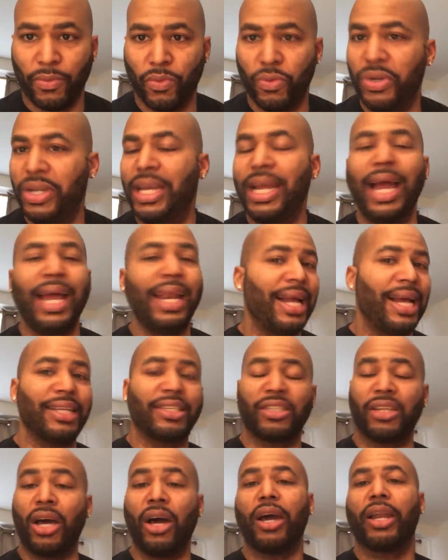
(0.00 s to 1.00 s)
None I
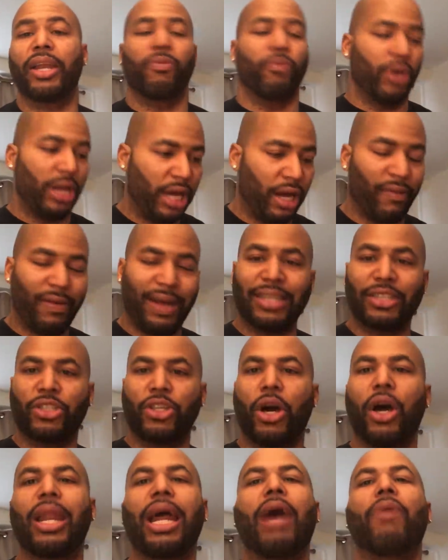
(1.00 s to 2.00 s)
started. Whatever I
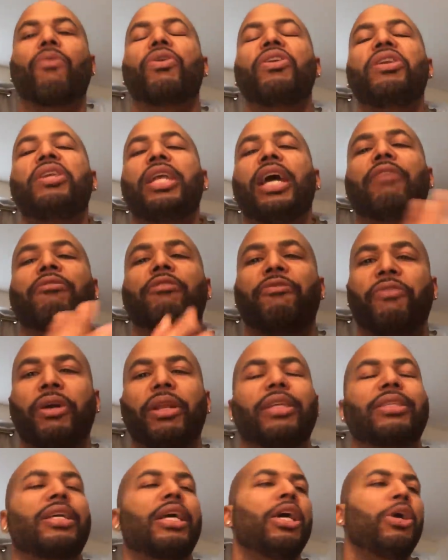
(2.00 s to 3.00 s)
started, I would never
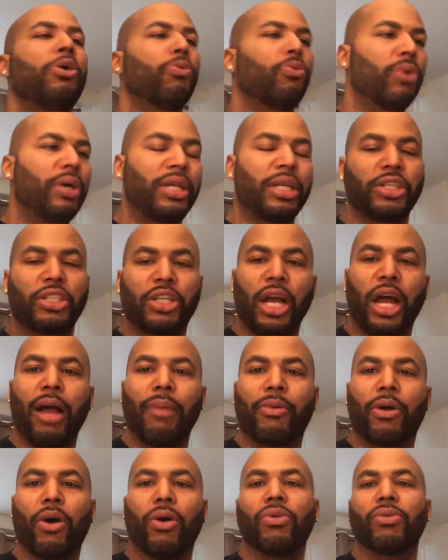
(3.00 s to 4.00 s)
finish. Went to
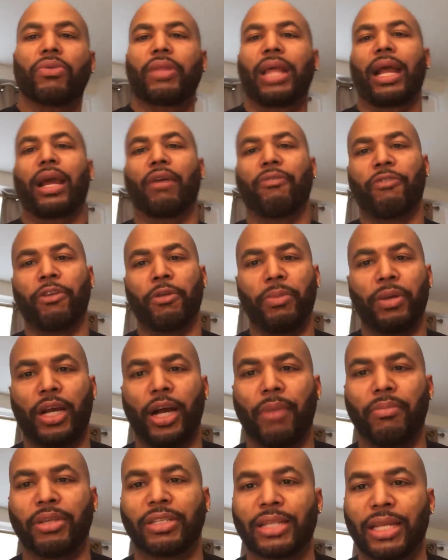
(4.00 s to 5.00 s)
Job Corps, think I'm finna
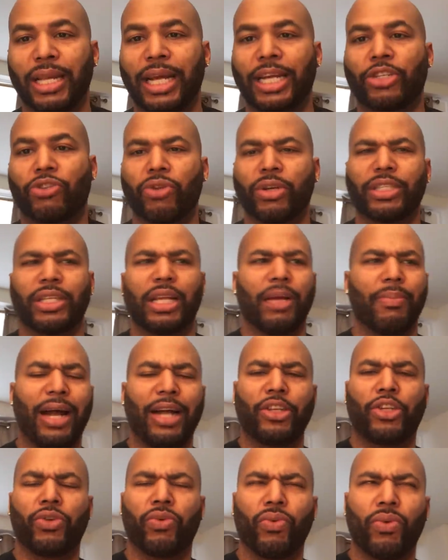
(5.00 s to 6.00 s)
become this electrician at
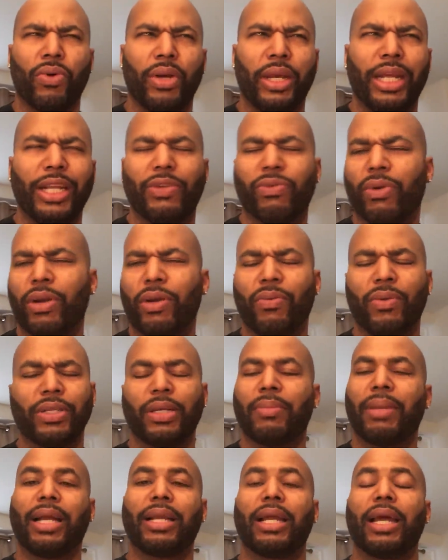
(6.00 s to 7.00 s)
about 20, 21,
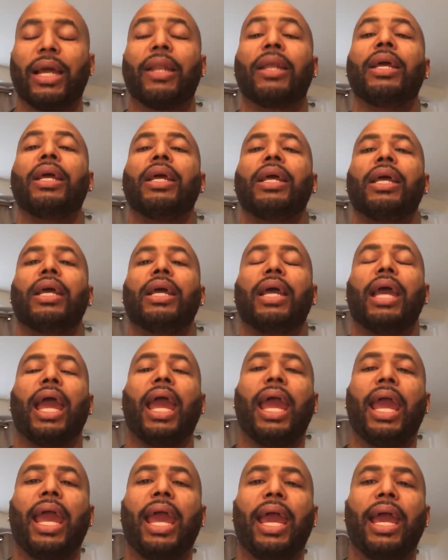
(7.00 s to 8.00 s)
something like that.
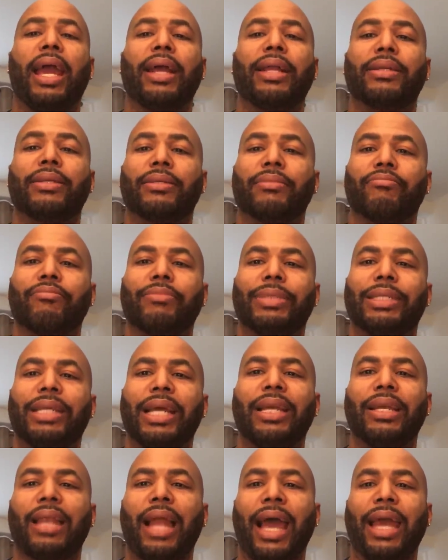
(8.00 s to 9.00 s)
And
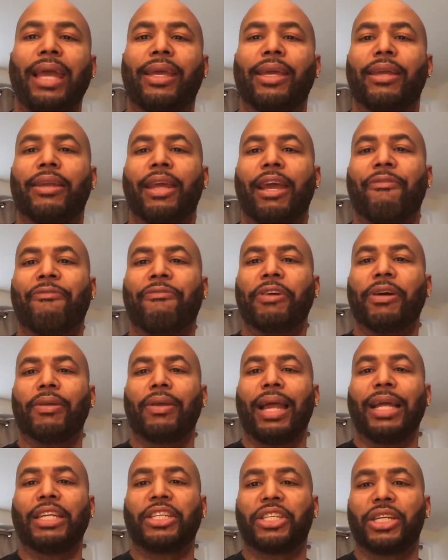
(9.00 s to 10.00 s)
didn't like it. It felt
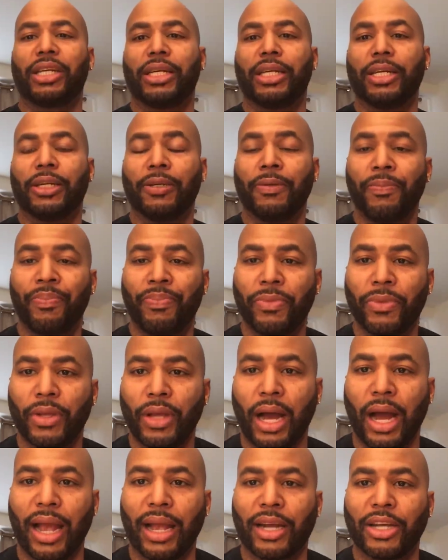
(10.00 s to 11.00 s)
like jail.
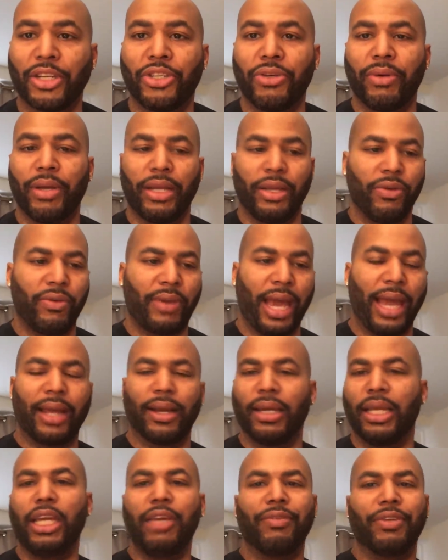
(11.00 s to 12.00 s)
All right, because you you
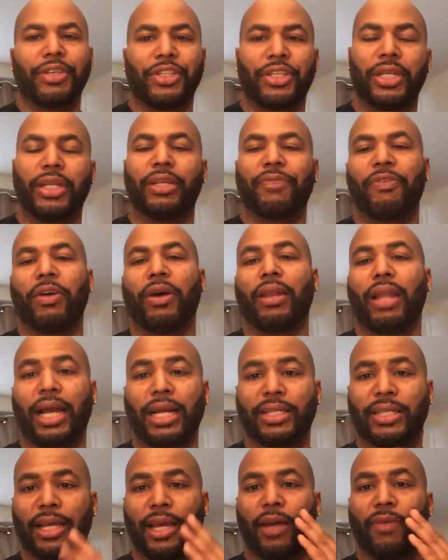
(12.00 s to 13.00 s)
can't leave and shit. Felt
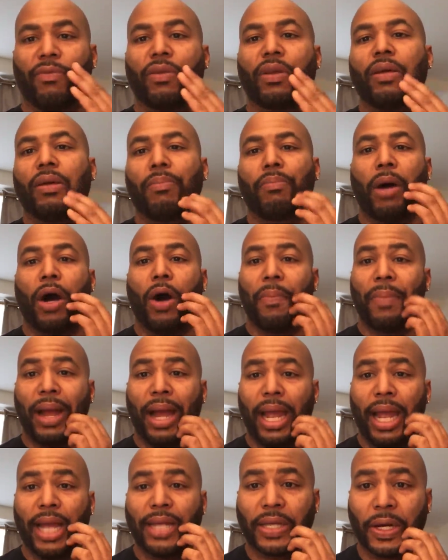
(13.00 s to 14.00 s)
like jail. Bought
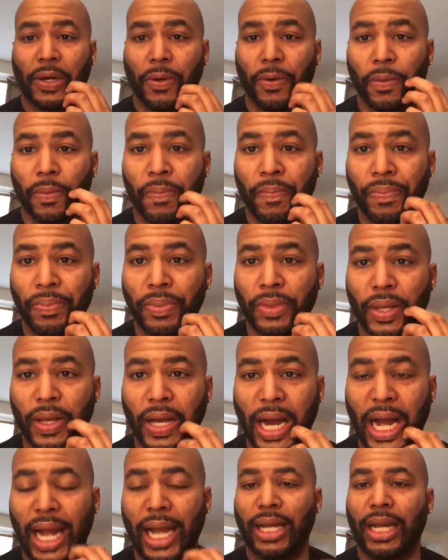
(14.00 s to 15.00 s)
my ass home.
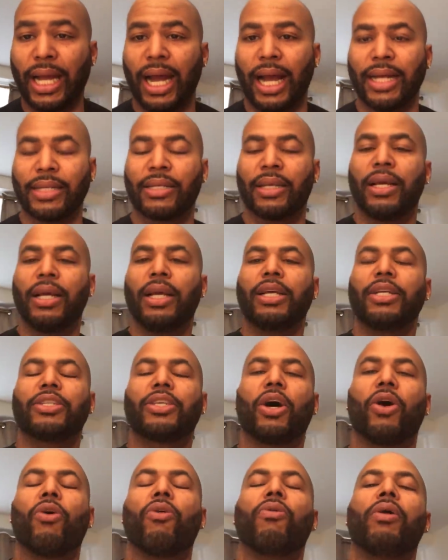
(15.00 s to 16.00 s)
All right, guys.
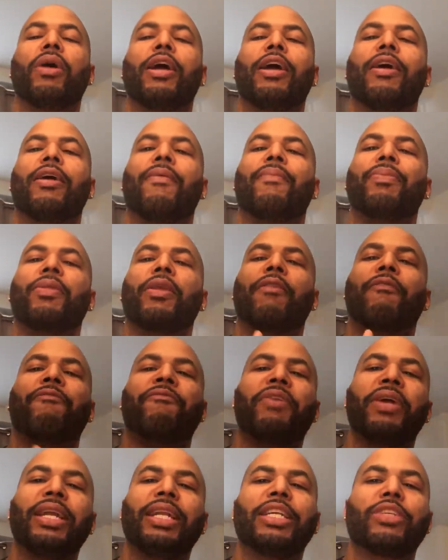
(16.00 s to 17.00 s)
So
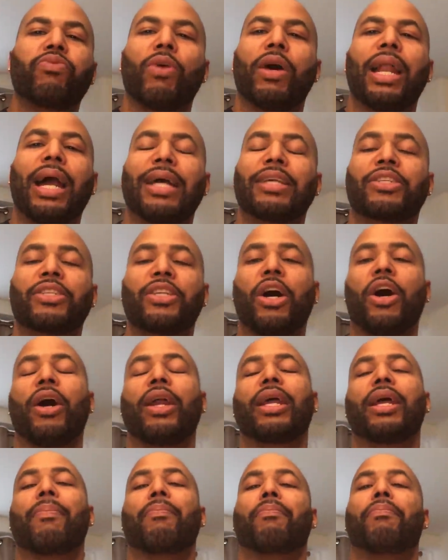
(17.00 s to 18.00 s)
finish what I
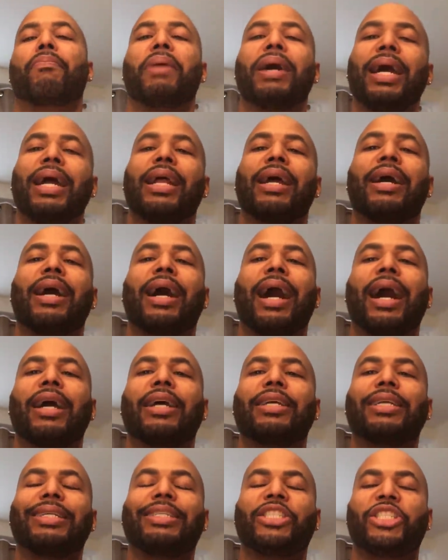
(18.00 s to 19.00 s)
started, but
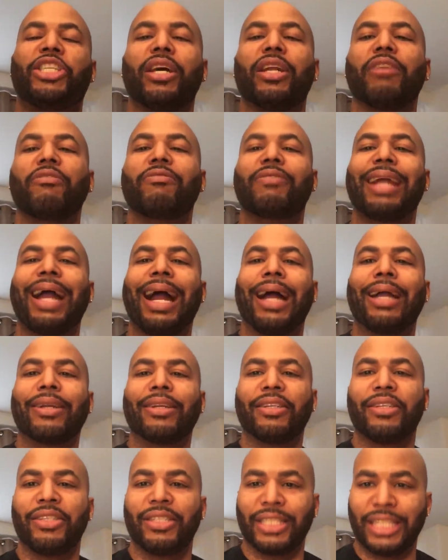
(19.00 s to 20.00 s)
should have gotten
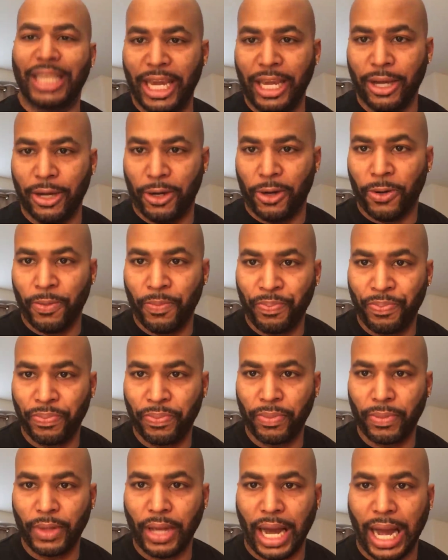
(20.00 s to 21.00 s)
the skill.
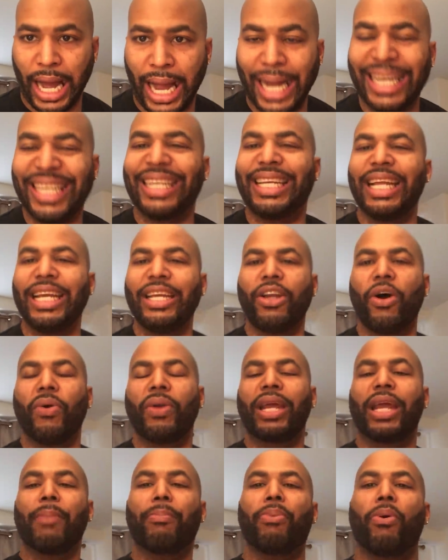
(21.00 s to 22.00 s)
All right, didn't know
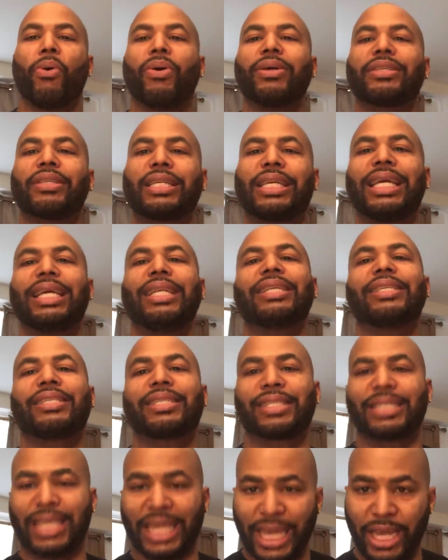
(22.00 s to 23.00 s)
the importance of getting the
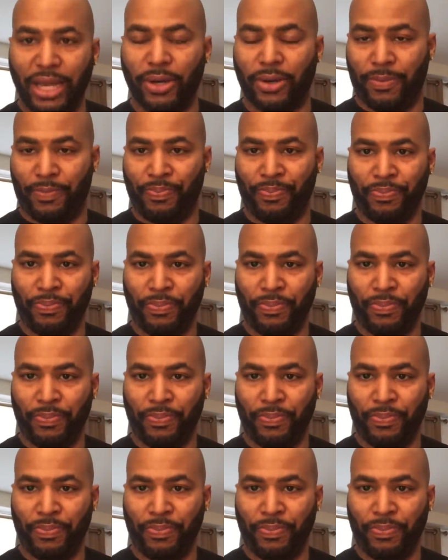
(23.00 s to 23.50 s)
skill.